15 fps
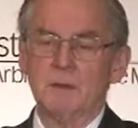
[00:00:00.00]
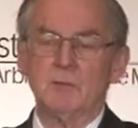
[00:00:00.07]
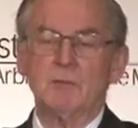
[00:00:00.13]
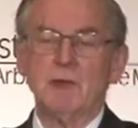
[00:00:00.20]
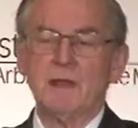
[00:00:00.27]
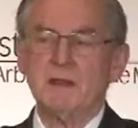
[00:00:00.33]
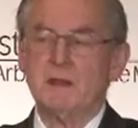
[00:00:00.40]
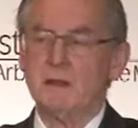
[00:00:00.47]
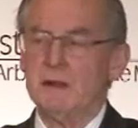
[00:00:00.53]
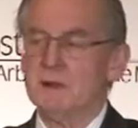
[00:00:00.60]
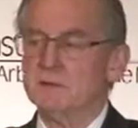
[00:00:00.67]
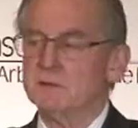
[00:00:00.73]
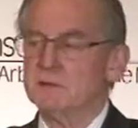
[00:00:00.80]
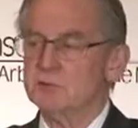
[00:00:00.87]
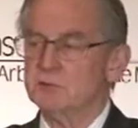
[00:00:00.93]

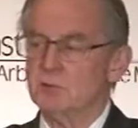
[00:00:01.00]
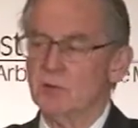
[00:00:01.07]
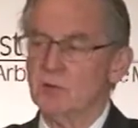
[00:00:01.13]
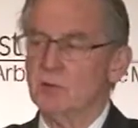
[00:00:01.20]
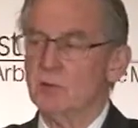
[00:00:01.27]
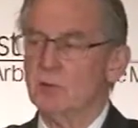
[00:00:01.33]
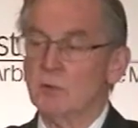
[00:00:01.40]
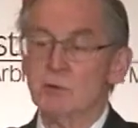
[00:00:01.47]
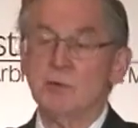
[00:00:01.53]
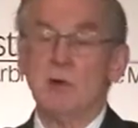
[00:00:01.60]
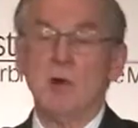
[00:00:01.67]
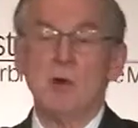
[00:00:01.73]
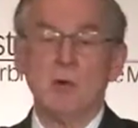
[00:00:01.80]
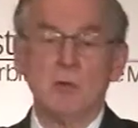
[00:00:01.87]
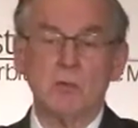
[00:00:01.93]
regulate, control,
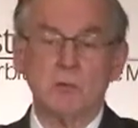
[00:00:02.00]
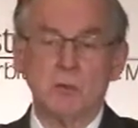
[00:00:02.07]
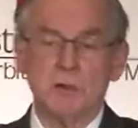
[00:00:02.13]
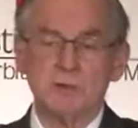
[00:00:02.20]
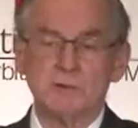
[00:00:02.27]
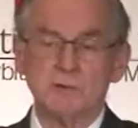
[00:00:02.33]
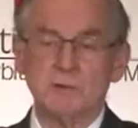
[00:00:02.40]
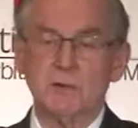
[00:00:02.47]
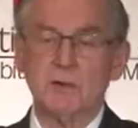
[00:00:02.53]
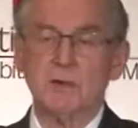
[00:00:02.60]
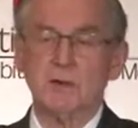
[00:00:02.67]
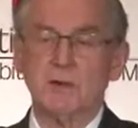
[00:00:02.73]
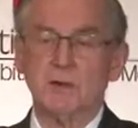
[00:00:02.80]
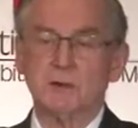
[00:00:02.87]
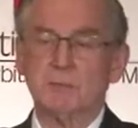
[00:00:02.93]
know what is
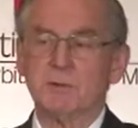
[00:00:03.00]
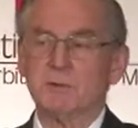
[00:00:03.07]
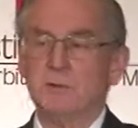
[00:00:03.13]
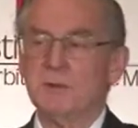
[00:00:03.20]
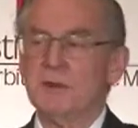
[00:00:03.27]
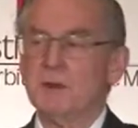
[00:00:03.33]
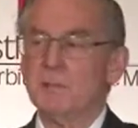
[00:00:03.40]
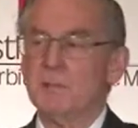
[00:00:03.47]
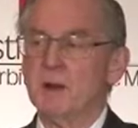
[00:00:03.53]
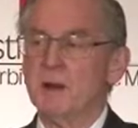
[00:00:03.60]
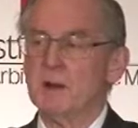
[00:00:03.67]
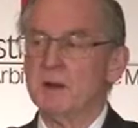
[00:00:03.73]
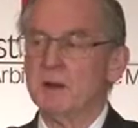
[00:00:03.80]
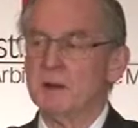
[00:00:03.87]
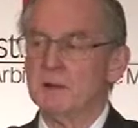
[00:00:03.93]
going on between a
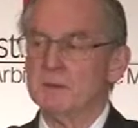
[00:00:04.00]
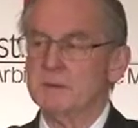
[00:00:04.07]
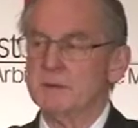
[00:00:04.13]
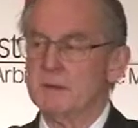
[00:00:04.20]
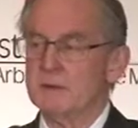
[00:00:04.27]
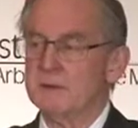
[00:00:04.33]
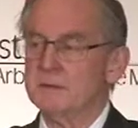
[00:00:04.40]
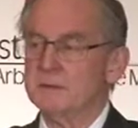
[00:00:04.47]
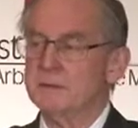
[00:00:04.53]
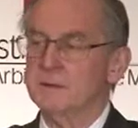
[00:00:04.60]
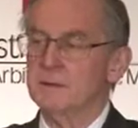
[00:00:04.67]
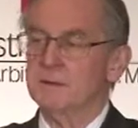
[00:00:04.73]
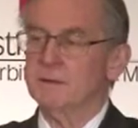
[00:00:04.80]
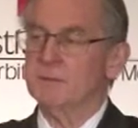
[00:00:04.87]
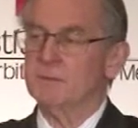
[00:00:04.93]
party-nominated
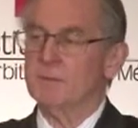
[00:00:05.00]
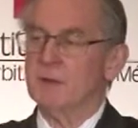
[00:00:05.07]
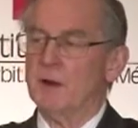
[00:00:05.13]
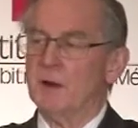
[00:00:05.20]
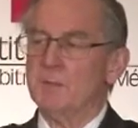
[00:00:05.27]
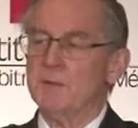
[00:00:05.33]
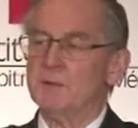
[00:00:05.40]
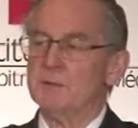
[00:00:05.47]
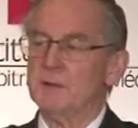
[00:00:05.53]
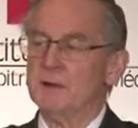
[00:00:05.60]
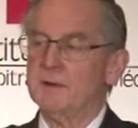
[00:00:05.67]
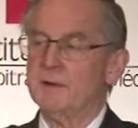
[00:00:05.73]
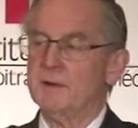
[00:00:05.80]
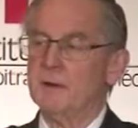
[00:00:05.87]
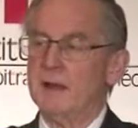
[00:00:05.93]

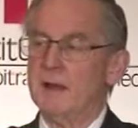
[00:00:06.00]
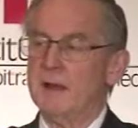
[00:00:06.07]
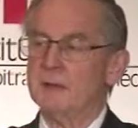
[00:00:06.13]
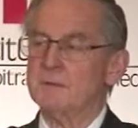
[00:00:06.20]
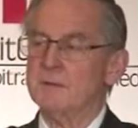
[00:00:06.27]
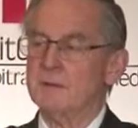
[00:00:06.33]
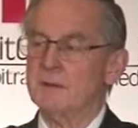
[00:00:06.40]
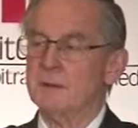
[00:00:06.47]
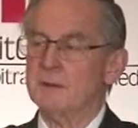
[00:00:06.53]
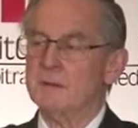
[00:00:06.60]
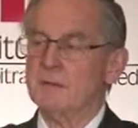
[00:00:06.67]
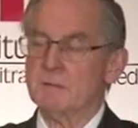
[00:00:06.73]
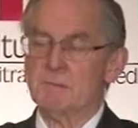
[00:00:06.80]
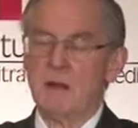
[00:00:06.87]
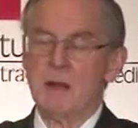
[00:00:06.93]
arbitrator and
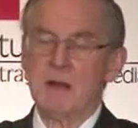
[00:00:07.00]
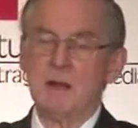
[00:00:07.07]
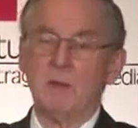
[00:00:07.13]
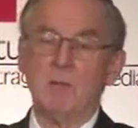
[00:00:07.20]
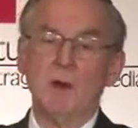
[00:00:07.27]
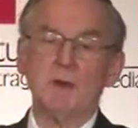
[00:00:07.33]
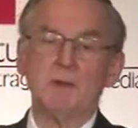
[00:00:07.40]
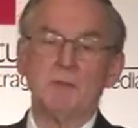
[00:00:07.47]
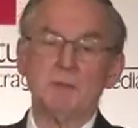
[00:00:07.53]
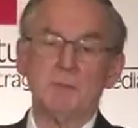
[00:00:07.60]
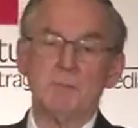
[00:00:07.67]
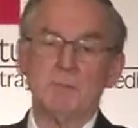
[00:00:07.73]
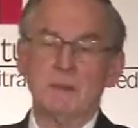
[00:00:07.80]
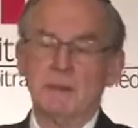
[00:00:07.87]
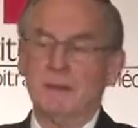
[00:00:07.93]
the party? One of
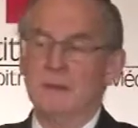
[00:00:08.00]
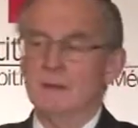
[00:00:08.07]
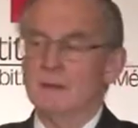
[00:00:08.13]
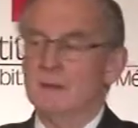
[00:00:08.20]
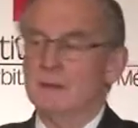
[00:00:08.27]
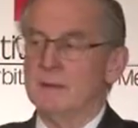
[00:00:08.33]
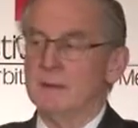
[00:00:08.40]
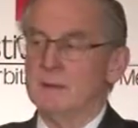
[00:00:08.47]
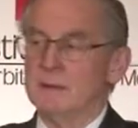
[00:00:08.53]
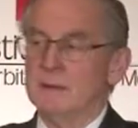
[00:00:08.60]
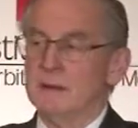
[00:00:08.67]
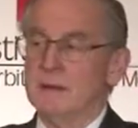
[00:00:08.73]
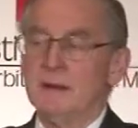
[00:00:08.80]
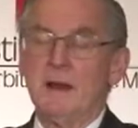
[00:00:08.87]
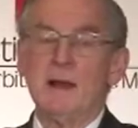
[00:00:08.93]
the
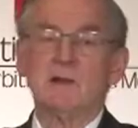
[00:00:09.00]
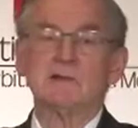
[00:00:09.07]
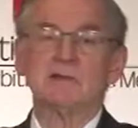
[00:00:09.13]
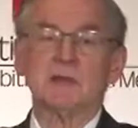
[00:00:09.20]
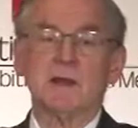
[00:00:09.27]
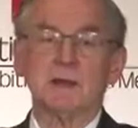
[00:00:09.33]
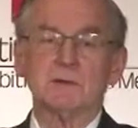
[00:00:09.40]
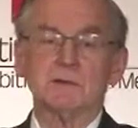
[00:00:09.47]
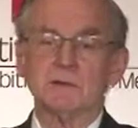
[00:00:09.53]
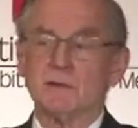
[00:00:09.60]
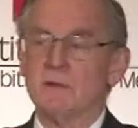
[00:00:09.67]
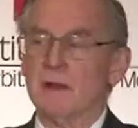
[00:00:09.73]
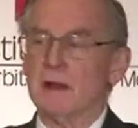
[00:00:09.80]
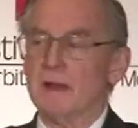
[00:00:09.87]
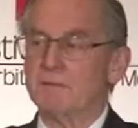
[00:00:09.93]
in-house
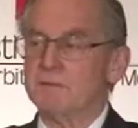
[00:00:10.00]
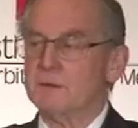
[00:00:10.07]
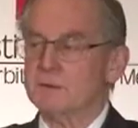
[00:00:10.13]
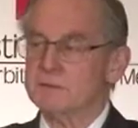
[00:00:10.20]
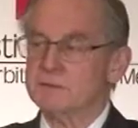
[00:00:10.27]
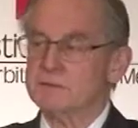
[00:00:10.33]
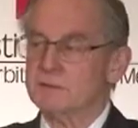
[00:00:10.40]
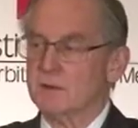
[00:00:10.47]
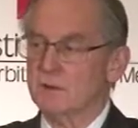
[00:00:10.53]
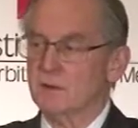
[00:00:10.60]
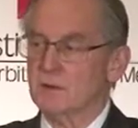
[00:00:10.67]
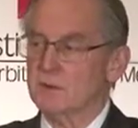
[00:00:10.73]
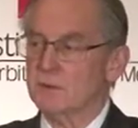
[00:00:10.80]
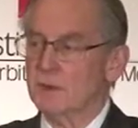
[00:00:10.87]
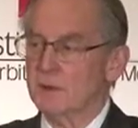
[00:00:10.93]
counsel at this
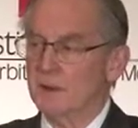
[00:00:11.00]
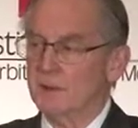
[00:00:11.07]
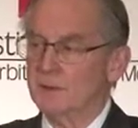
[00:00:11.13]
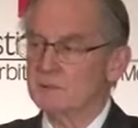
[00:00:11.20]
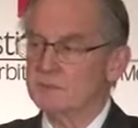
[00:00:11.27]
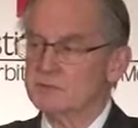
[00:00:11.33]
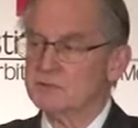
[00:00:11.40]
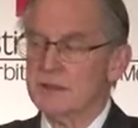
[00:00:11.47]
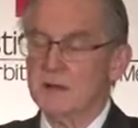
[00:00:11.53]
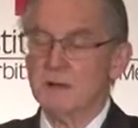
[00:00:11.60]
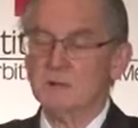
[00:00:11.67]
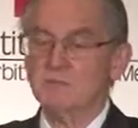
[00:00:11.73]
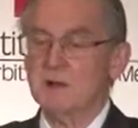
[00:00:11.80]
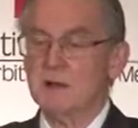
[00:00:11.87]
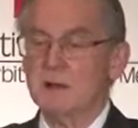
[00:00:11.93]
colloquium
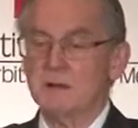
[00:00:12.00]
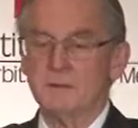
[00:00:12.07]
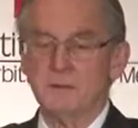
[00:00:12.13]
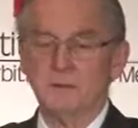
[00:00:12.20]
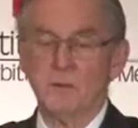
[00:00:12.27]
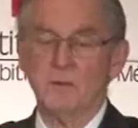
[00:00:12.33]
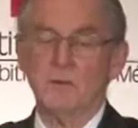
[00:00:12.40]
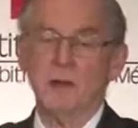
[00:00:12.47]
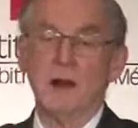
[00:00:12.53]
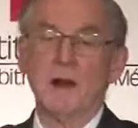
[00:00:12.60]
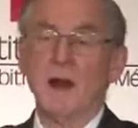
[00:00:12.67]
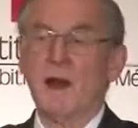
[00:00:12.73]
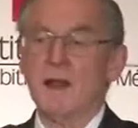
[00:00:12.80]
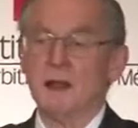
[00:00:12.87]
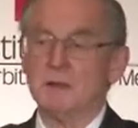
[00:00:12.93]
said, well, you know, what
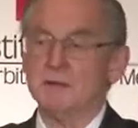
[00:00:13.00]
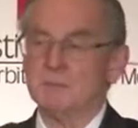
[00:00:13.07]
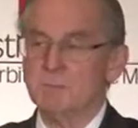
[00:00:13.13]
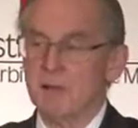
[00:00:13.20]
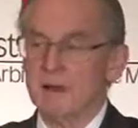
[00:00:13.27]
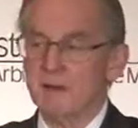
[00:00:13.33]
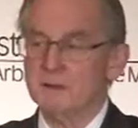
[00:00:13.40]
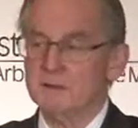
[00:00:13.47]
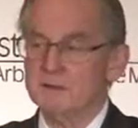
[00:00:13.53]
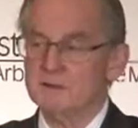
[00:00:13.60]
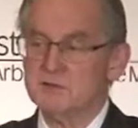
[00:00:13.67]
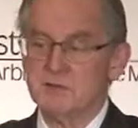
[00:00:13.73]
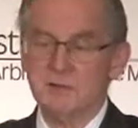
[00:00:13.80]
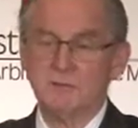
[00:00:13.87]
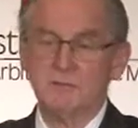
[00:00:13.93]
I expect
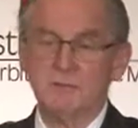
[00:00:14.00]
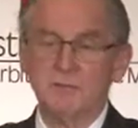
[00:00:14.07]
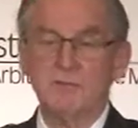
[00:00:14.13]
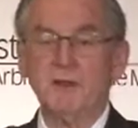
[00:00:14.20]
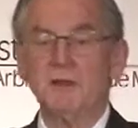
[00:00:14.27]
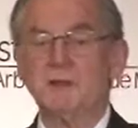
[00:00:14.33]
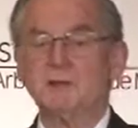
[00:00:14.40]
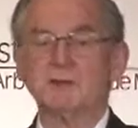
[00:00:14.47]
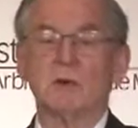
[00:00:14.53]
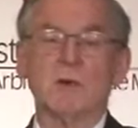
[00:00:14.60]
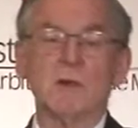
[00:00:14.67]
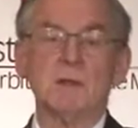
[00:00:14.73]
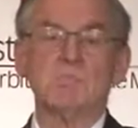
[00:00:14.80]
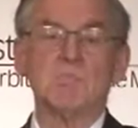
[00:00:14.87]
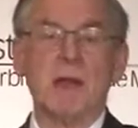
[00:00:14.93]
is if the thing is
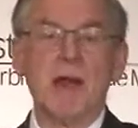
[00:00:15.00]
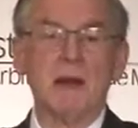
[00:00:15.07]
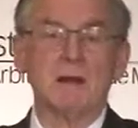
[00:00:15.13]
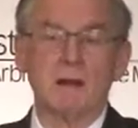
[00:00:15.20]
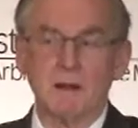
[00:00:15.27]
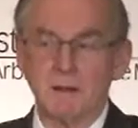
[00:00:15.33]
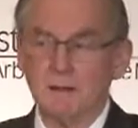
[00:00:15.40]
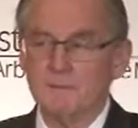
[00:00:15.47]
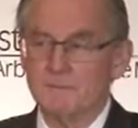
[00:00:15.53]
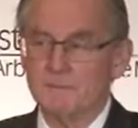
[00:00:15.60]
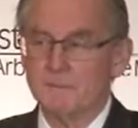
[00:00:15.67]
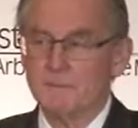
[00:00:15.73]
going badly,